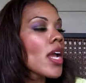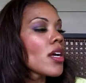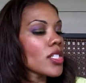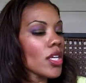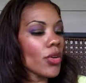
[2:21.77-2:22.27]

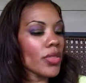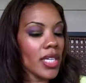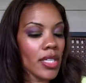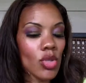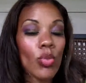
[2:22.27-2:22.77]
So
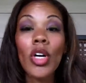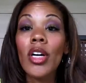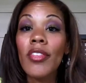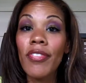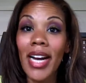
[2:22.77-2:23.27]
these
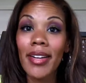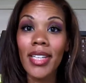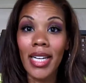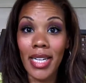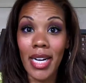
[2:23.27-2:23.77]
were five
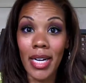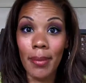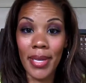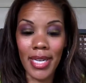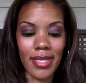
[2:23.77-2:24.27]
ninety-nine a
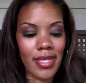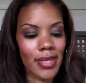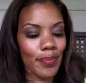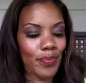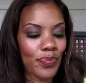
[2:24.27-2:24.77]
piece.